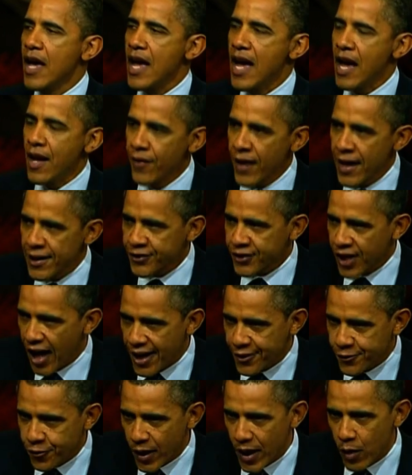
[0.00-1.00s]
In this
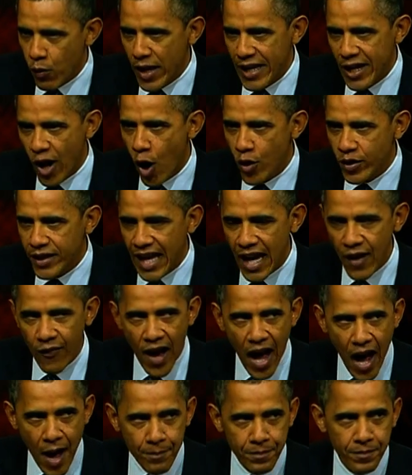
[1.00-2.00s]
country, we don't give
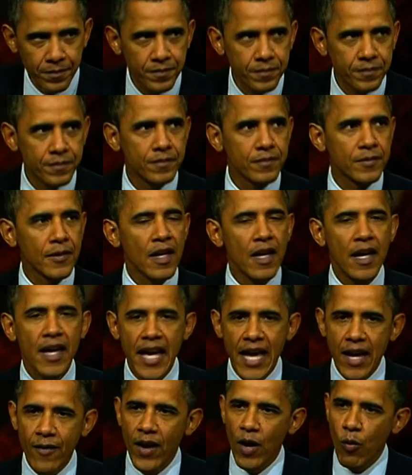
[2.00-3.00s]
up.
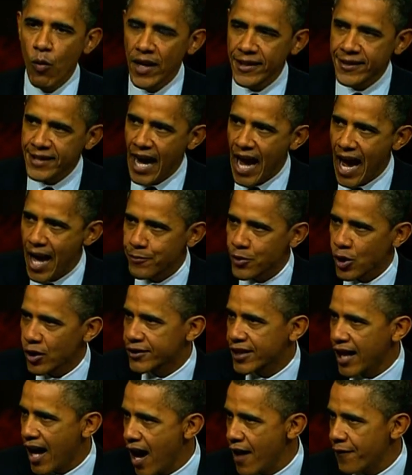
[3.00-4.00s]
Even when times are
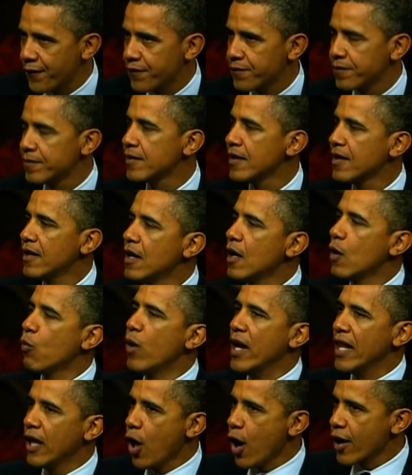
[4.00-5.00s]
tough,
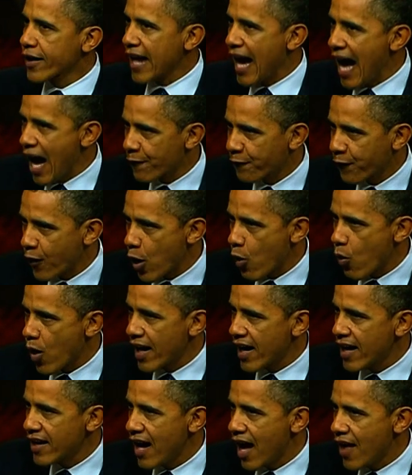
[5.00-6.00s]
we look out for one
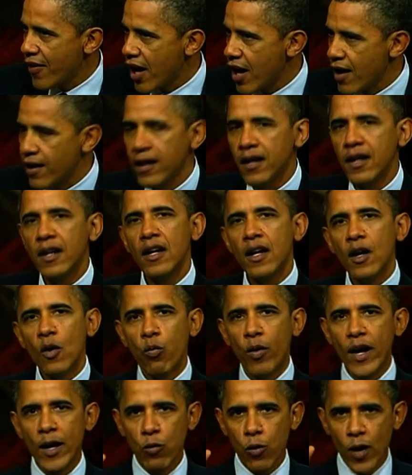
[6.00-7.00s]
another.
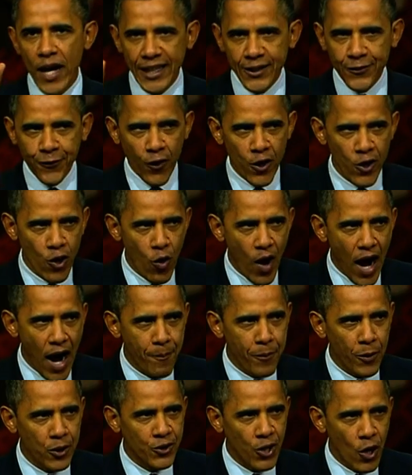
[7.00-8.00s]
We reach for new
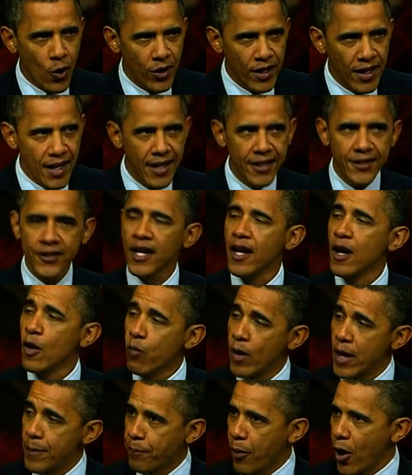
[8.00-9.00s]
opportunities.
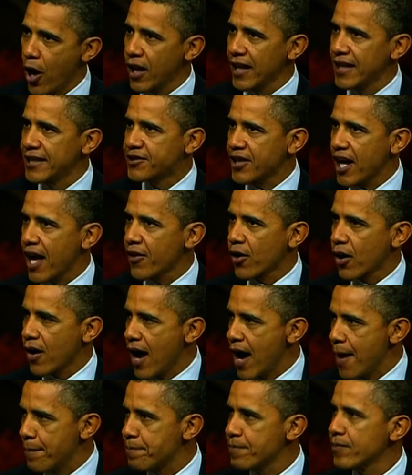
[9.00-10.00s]
We pull each other
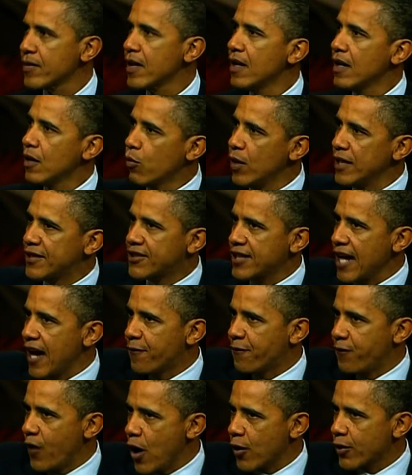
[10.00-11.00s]
up. We stay
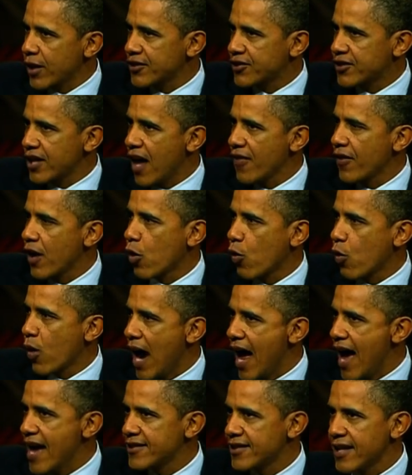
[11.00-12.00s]
focused on the
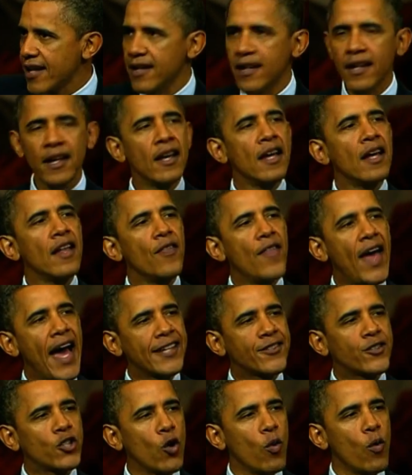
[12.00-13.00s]
horizon.
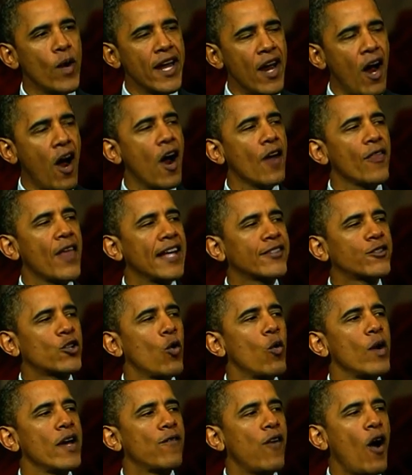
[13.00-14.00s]
That's who we are. That's who
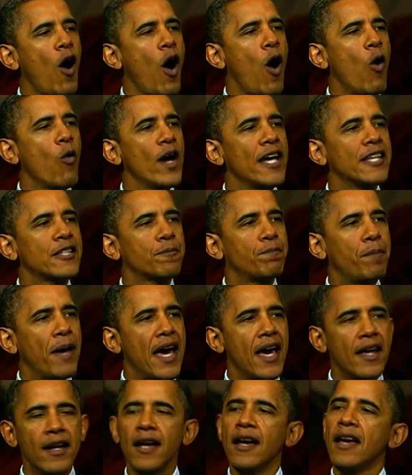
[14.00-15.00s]
we've always
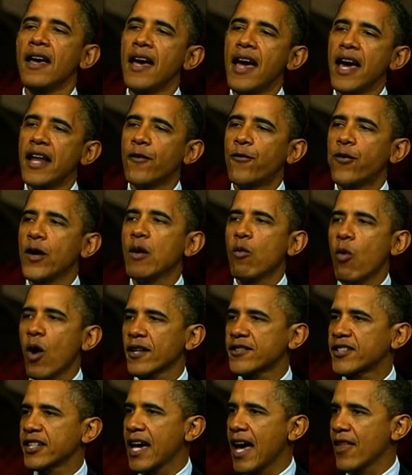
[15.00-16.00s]
been. And if we
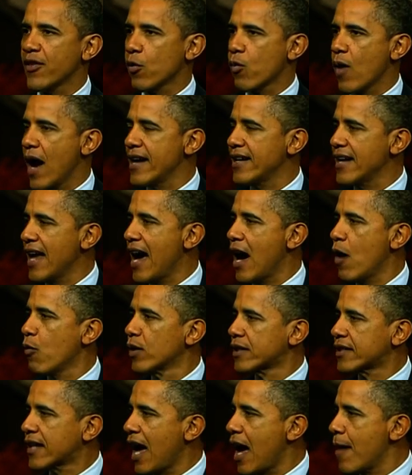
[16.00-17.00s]
work together right now
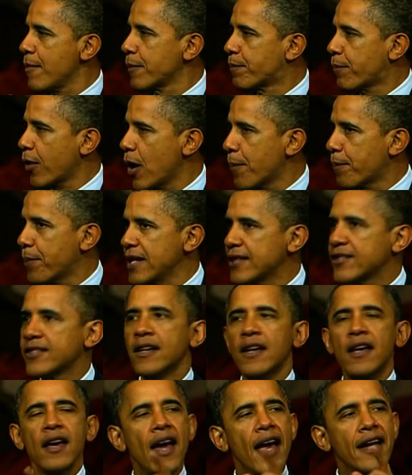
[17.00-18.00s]
with common purpose
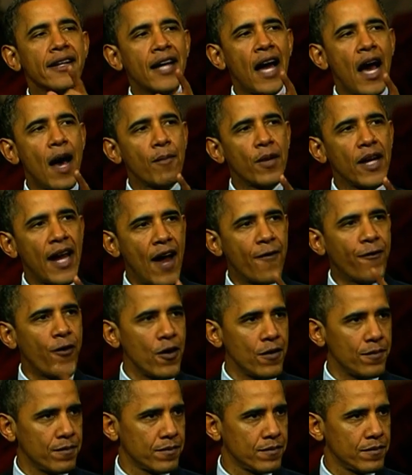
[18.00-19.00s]
and common
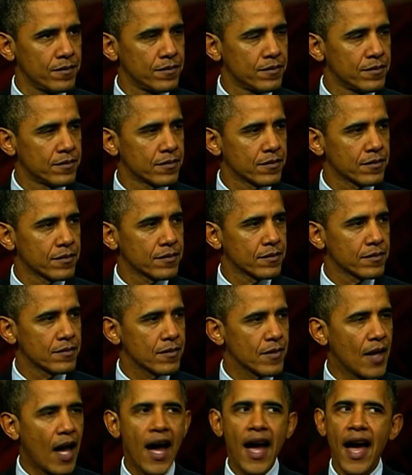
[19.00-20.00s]
effort,
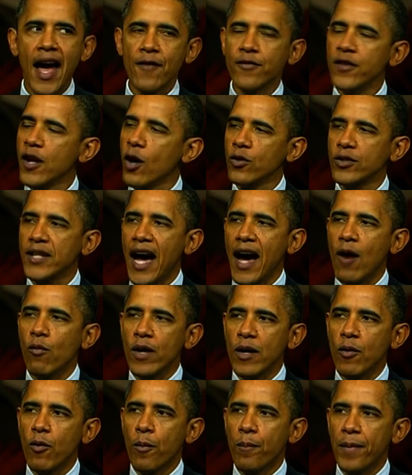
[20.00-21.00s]
I have no doubt
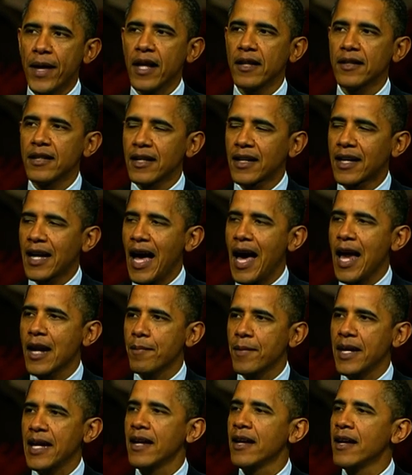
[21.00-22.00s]
we will build an
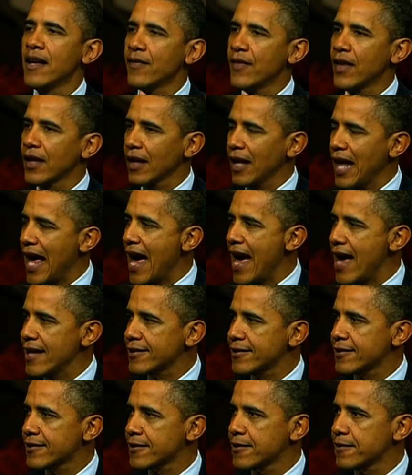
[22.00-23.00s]
economy that
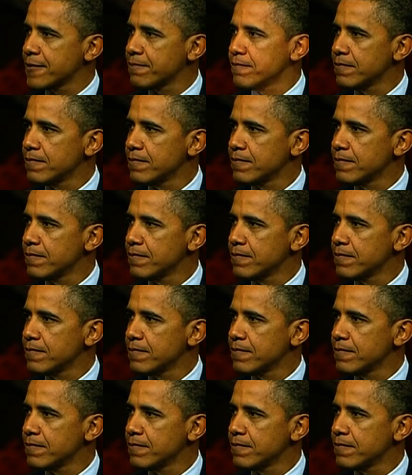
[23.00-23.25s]
lasts,